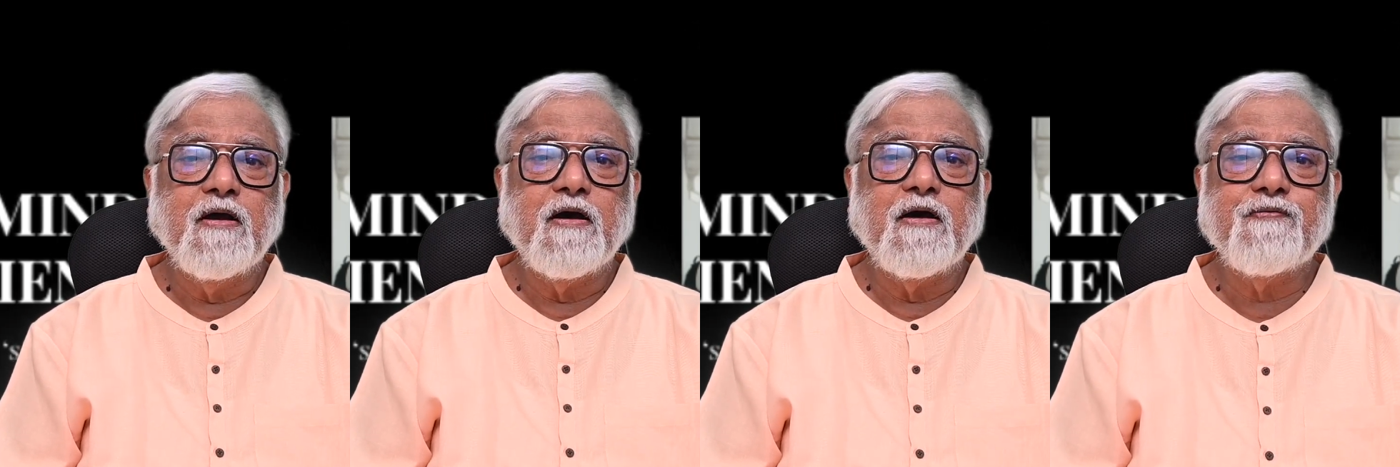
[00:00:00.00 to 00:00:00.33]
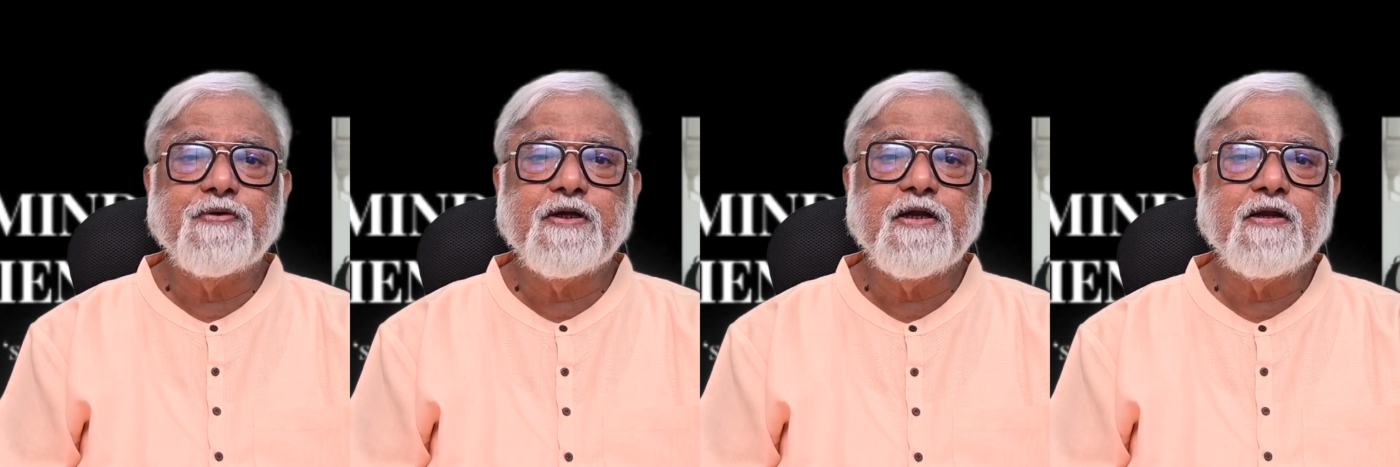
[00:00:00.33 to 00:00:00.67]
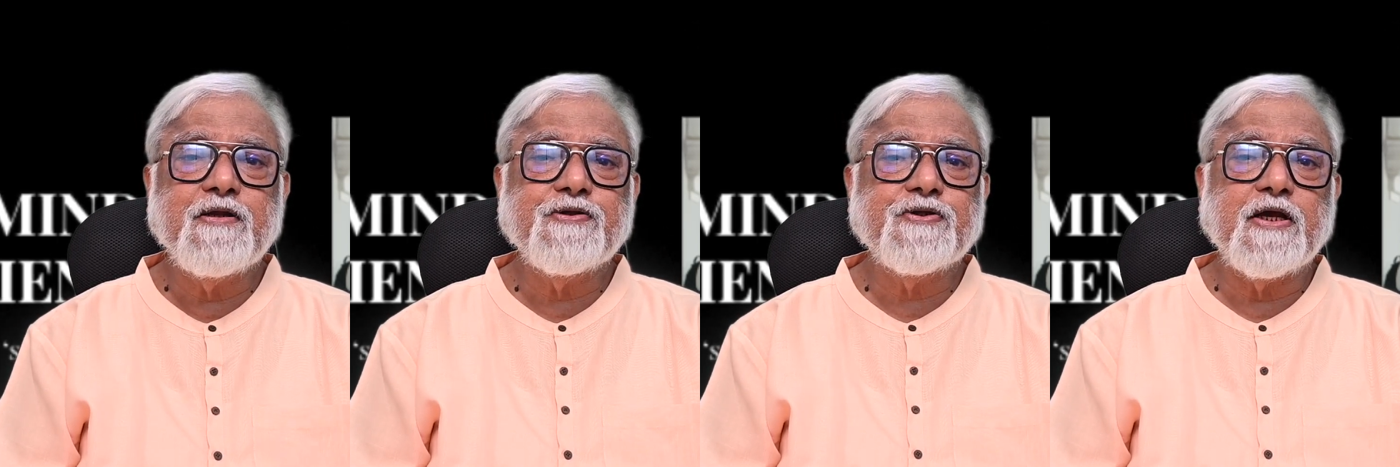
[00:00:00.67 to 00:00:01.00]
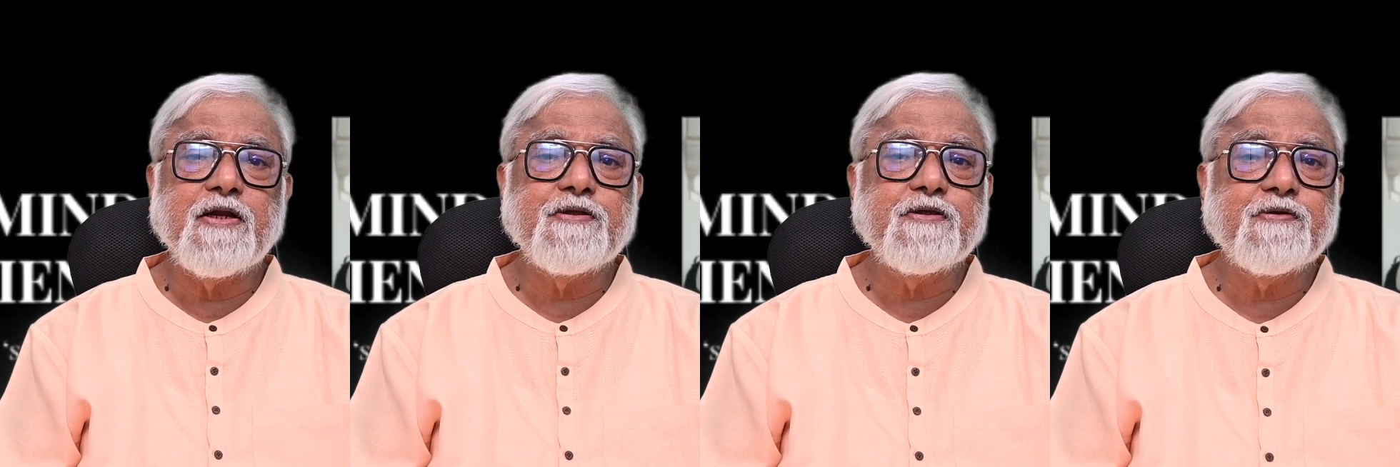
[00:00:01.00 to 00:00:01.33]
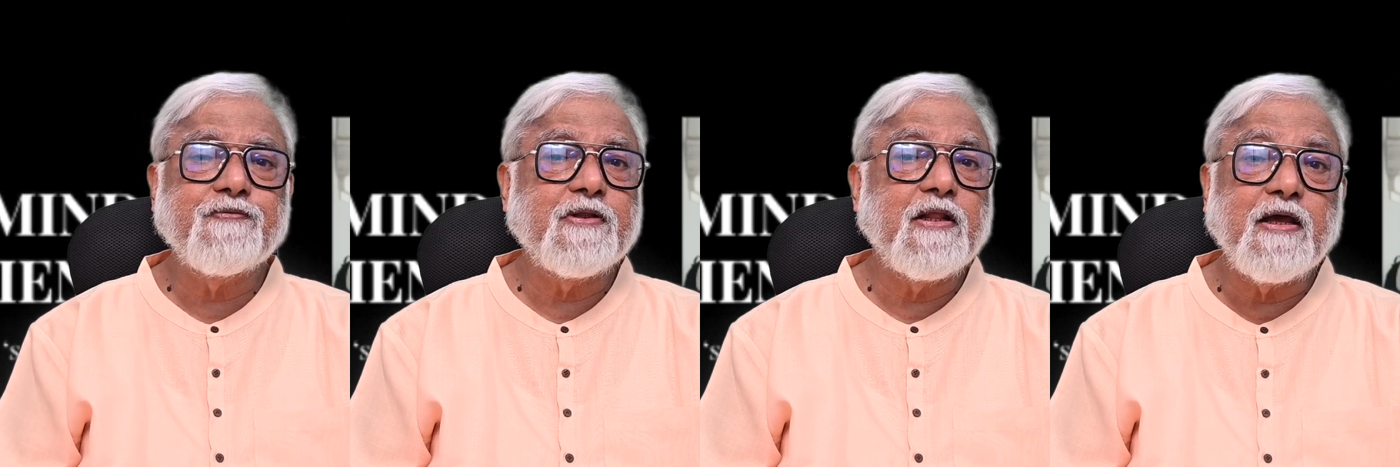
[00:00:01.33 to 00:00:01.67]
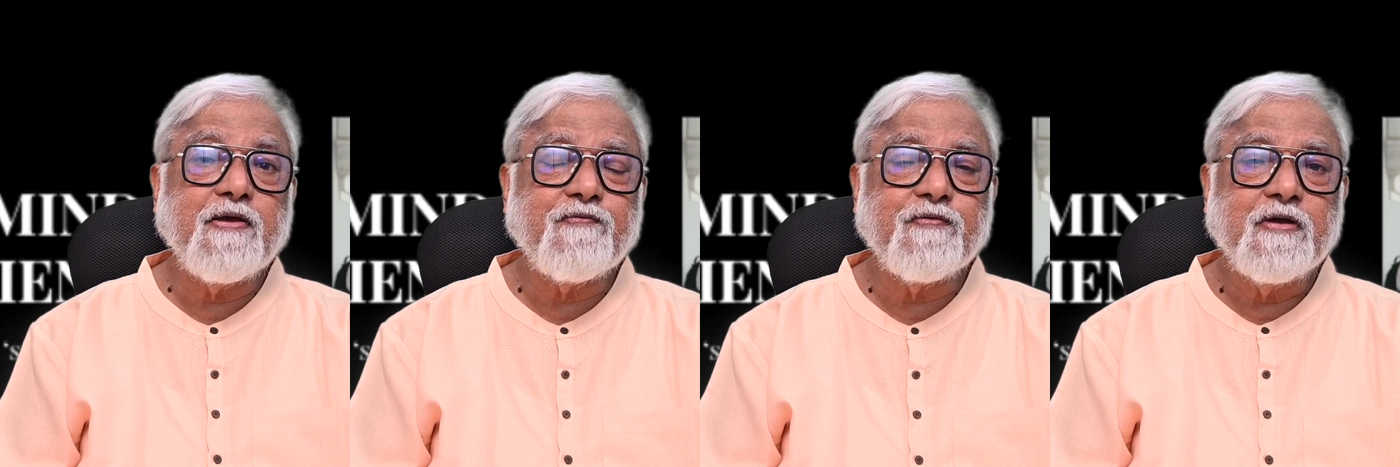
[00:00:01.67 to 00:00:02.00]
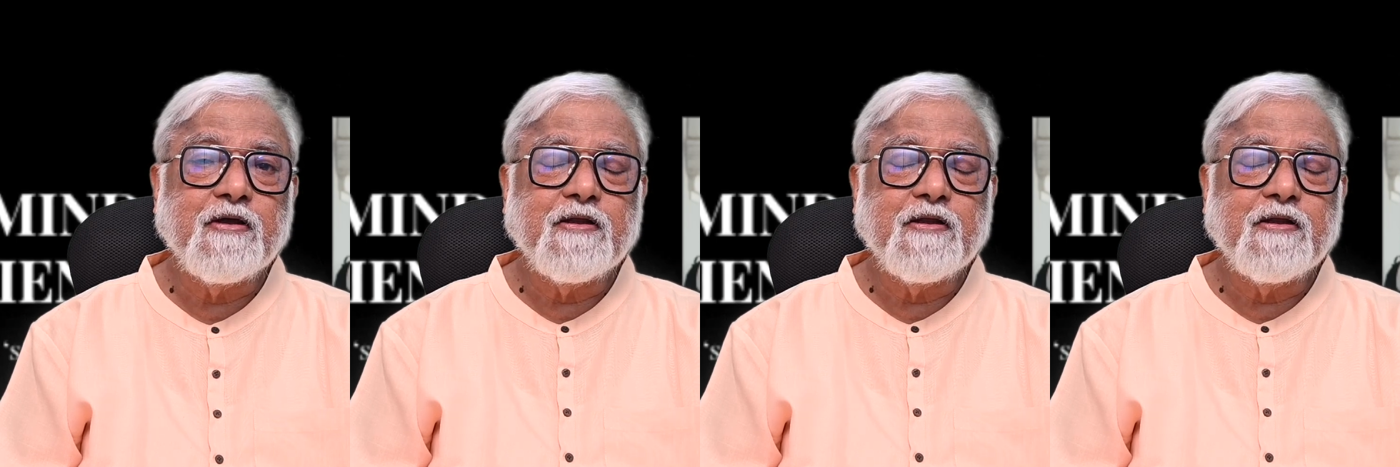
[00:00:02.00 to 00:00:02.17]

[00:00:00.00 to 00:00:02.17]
of dealing challenges with life.